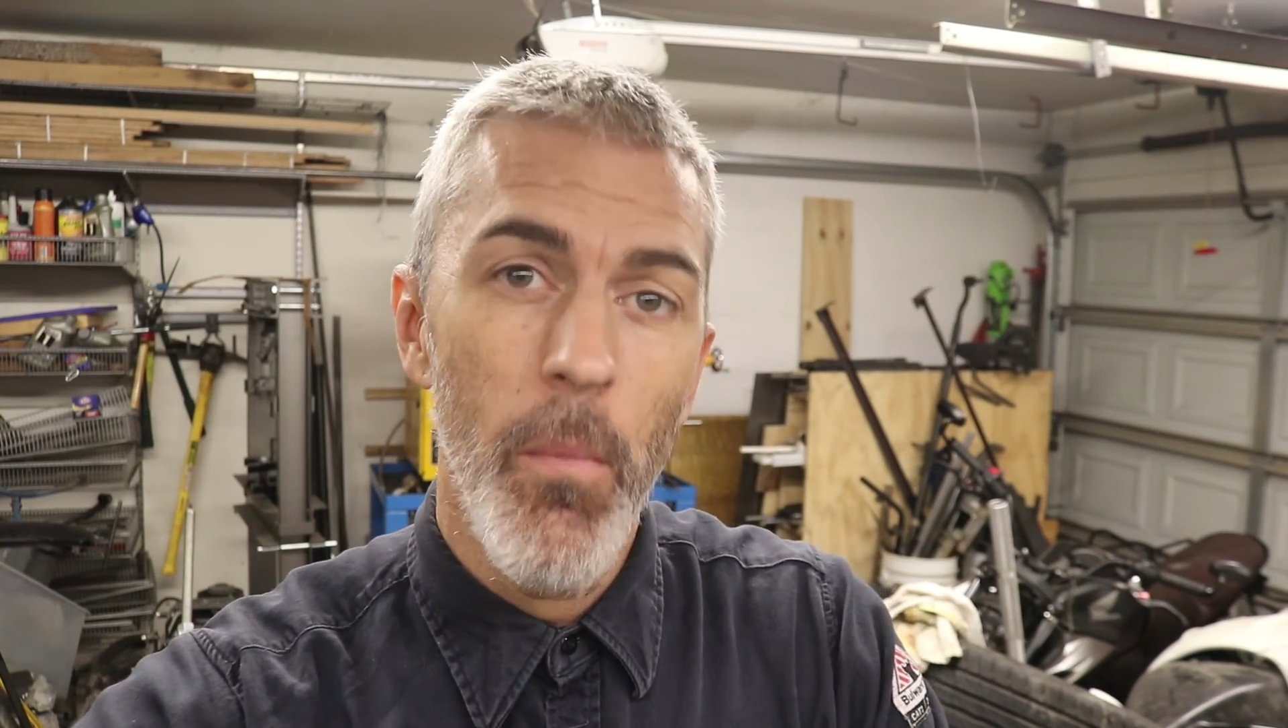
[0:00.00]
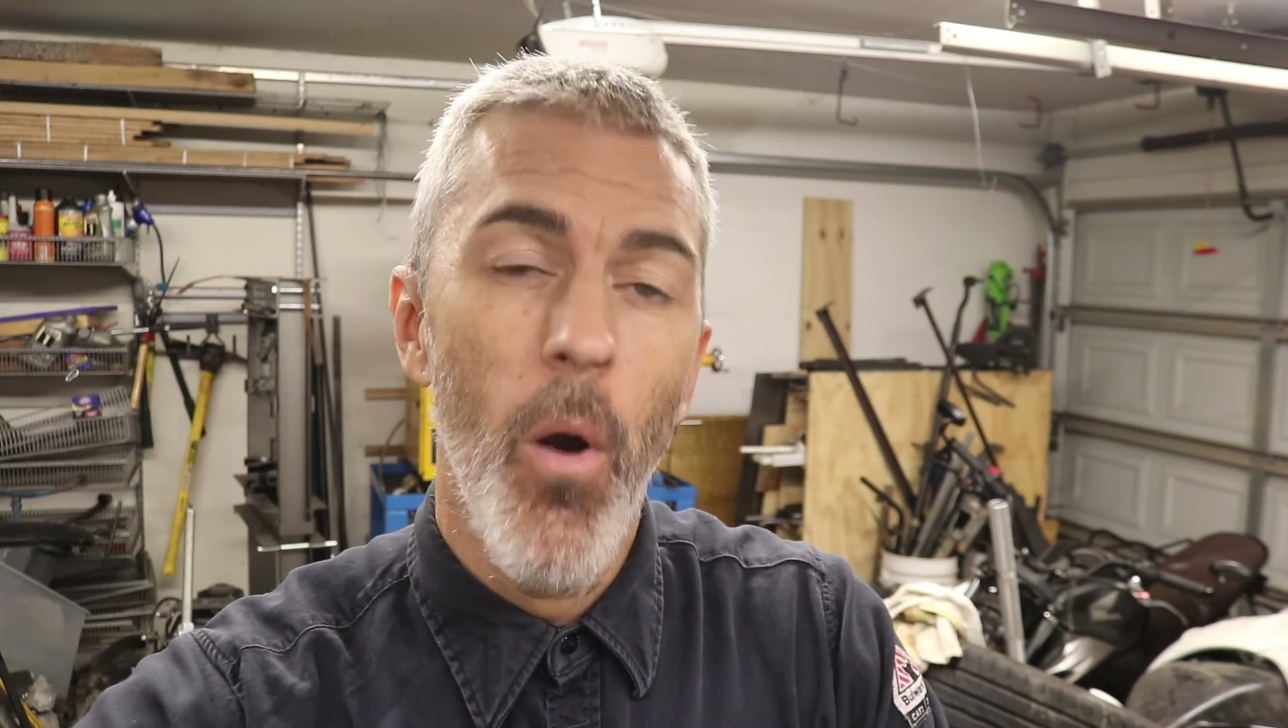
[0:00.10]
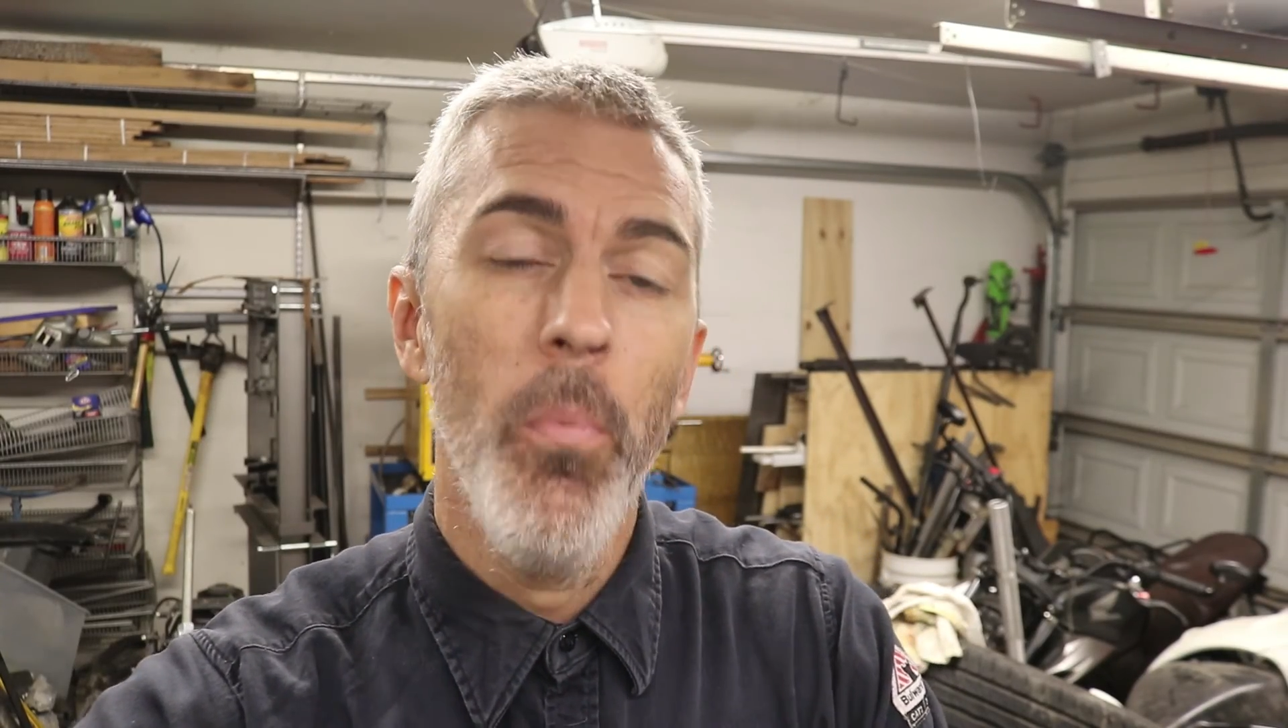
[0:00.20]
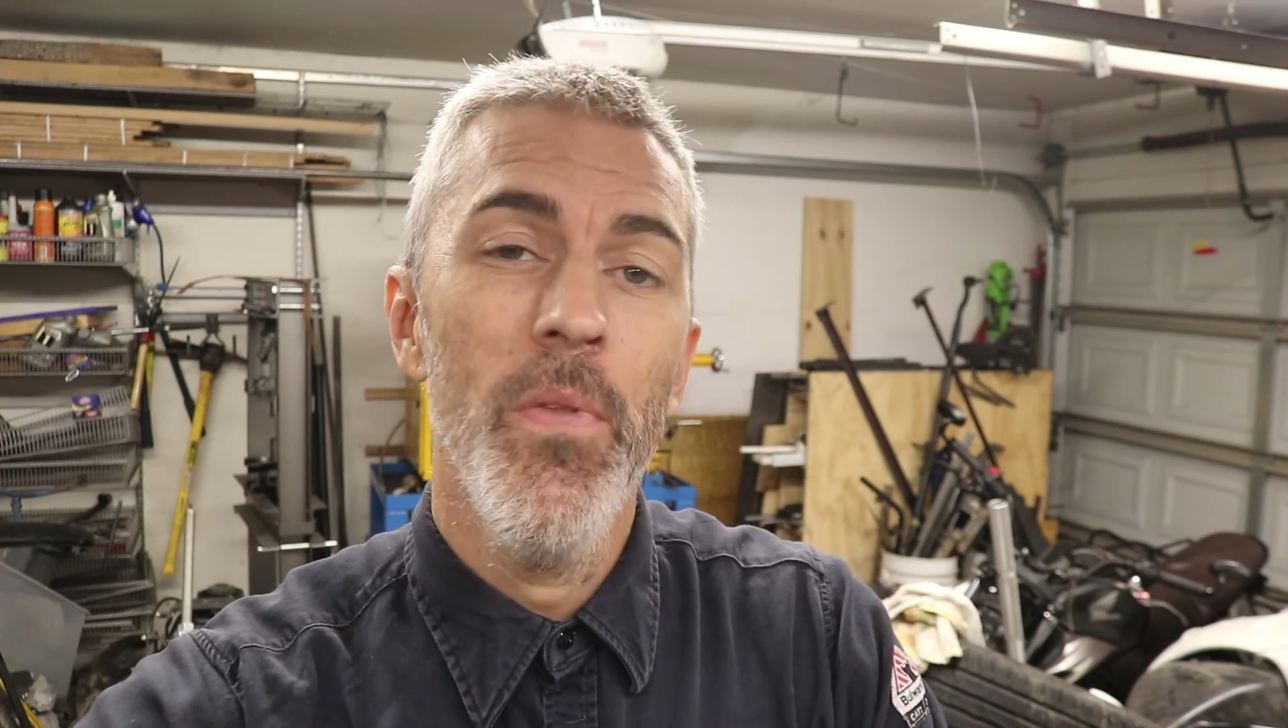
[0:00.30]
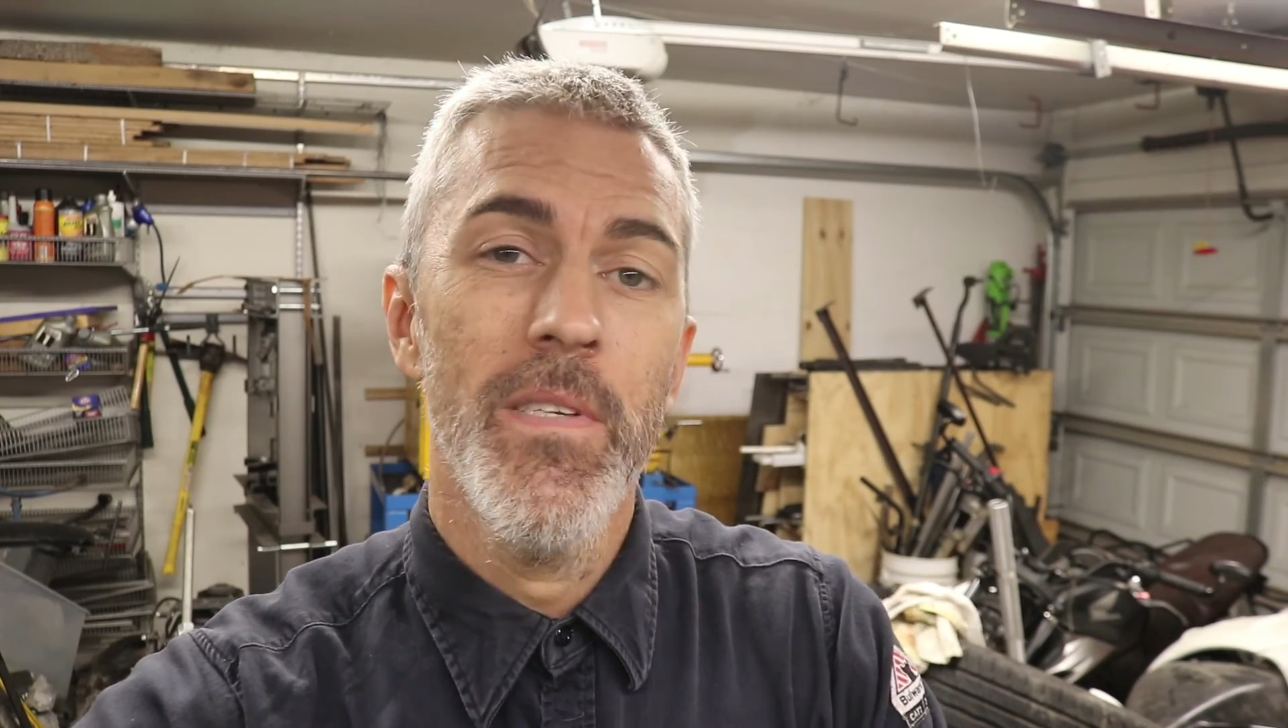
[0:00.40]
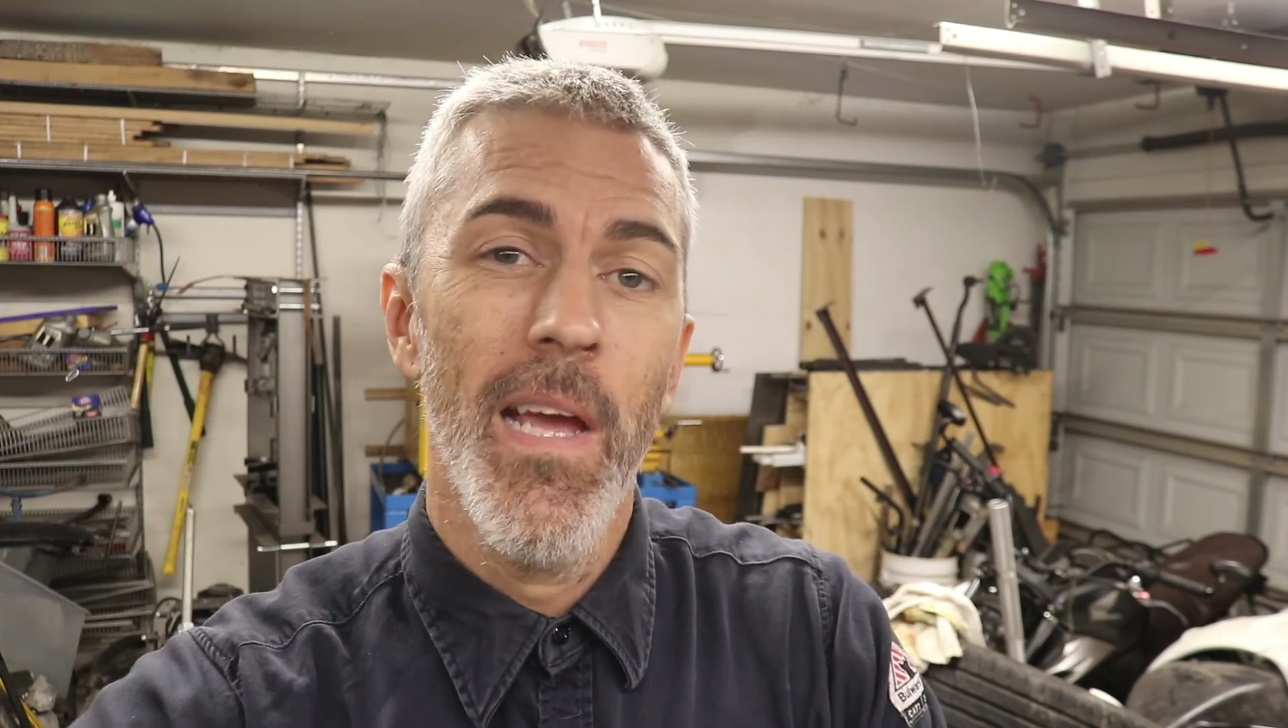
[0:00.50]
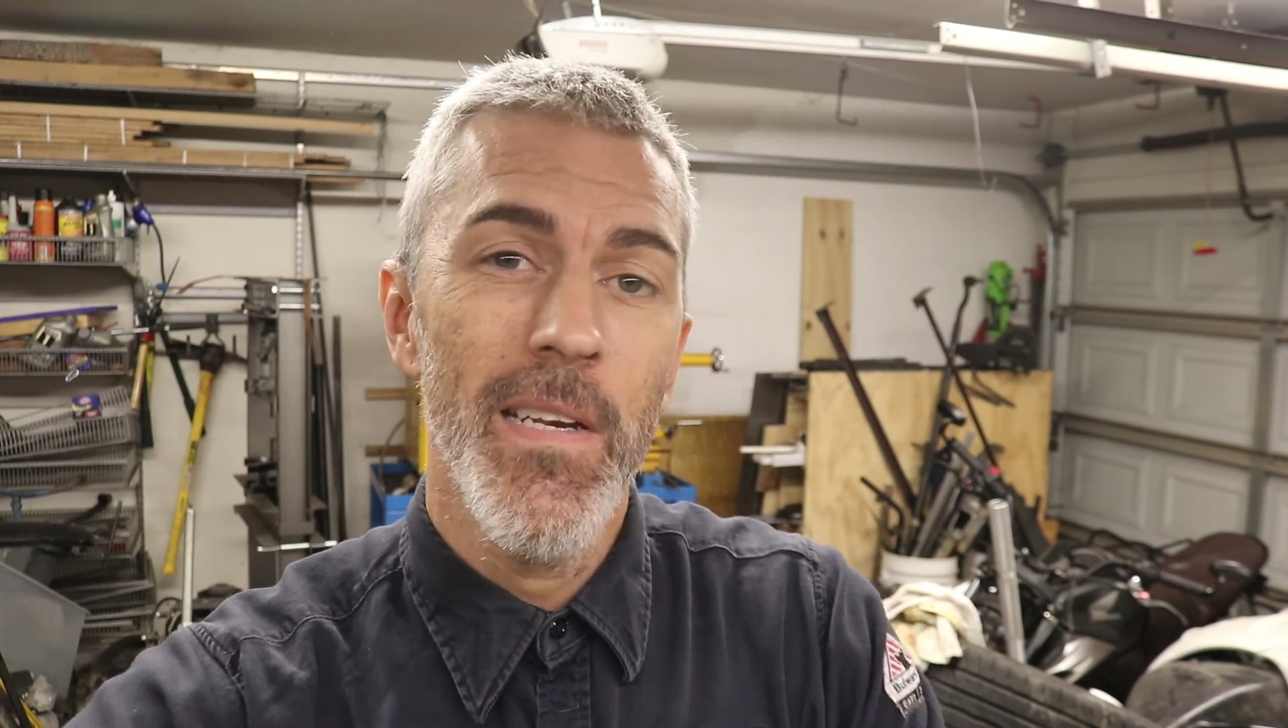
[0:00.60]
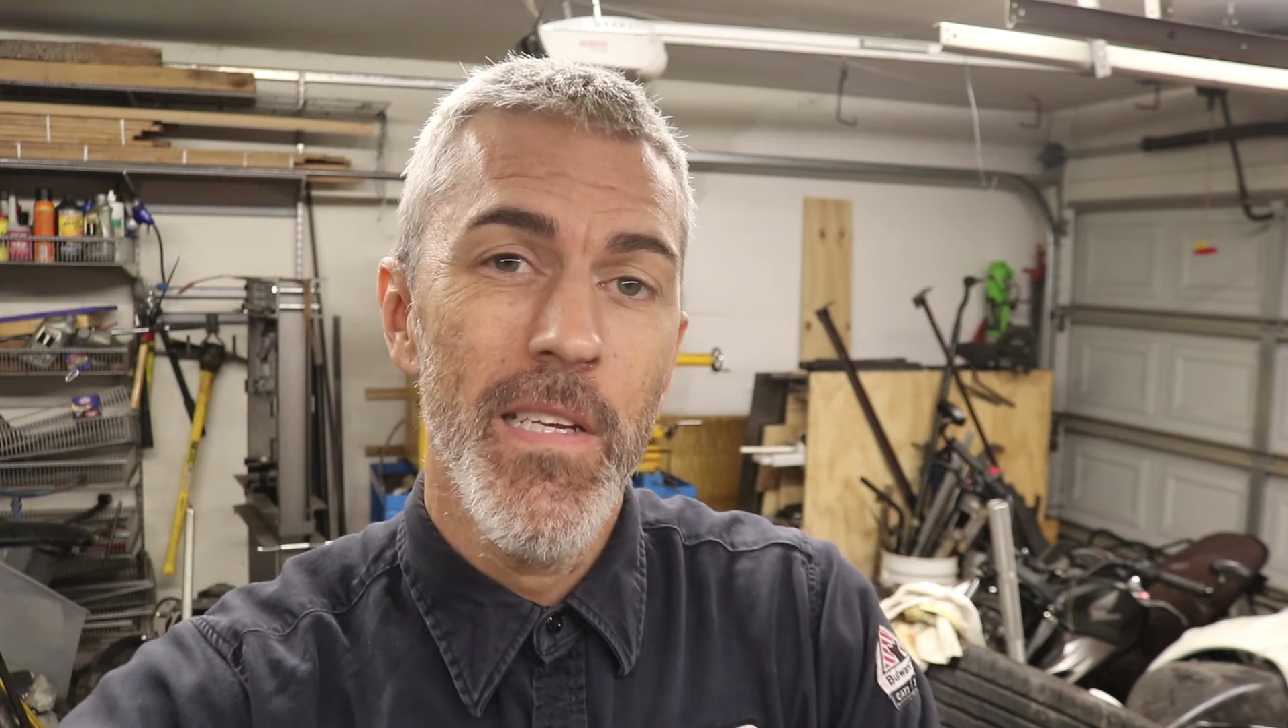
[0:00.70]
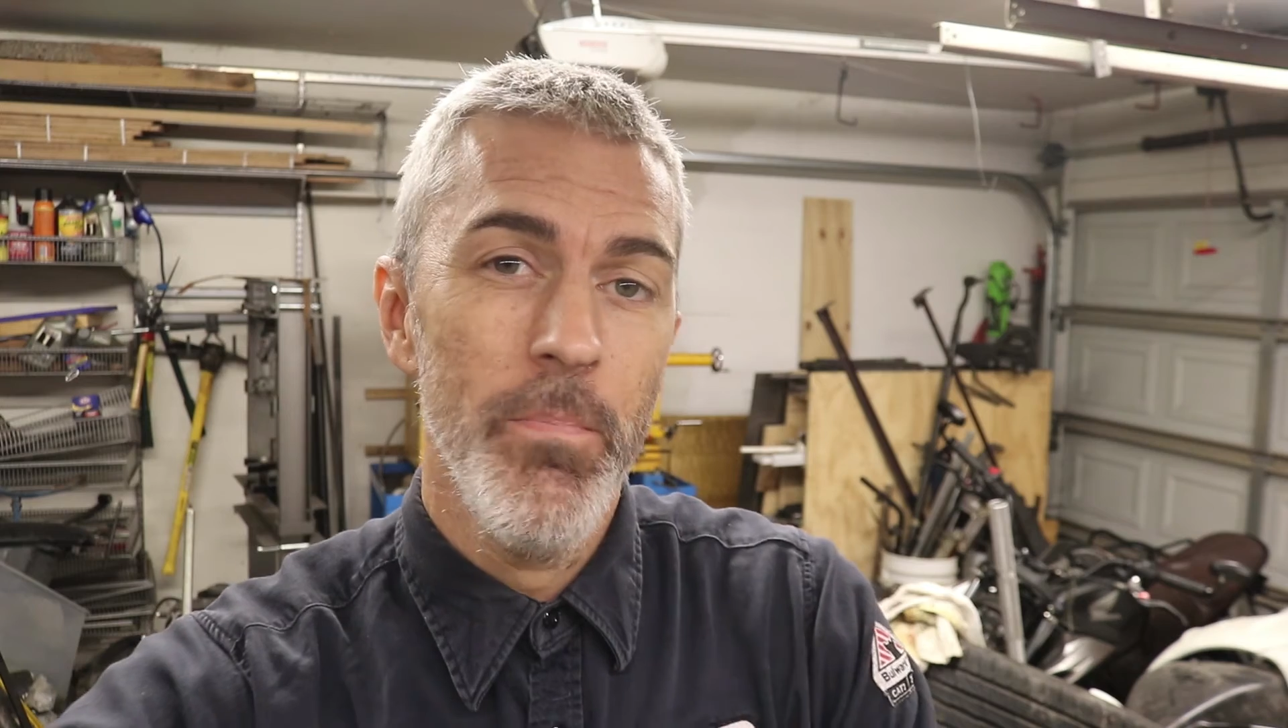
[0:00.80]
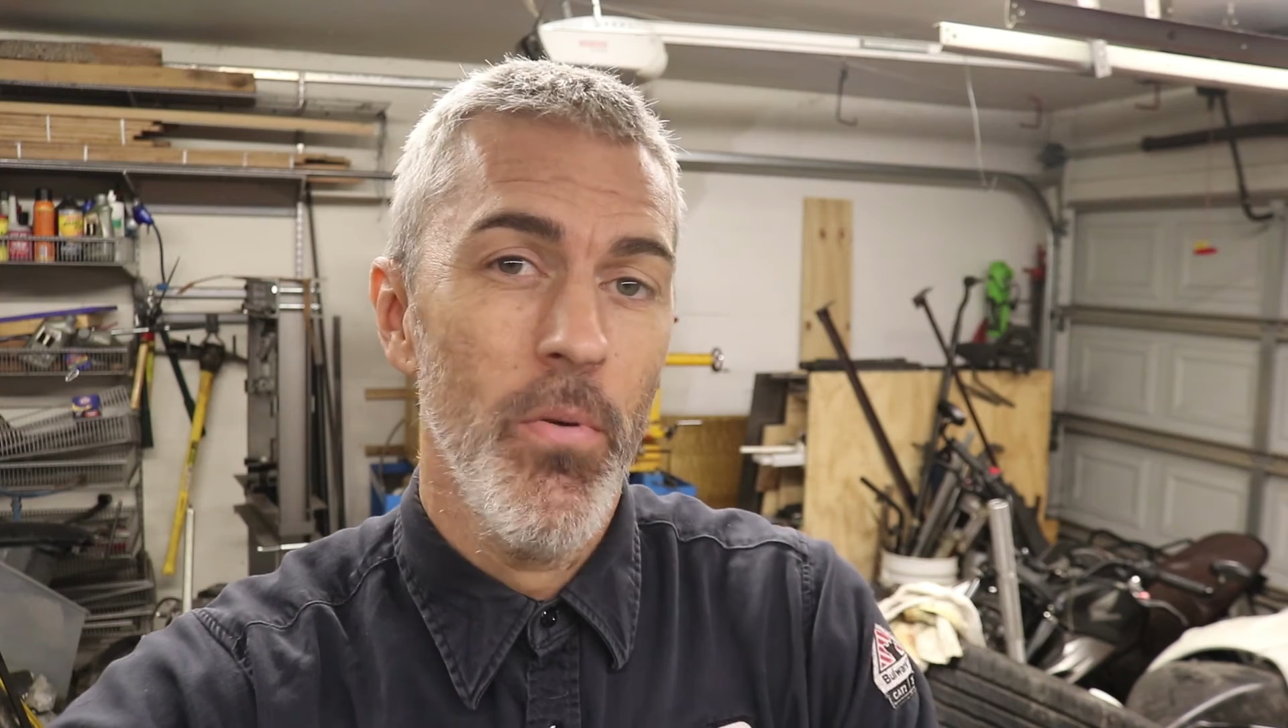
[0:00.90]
I'm hoping the techniques,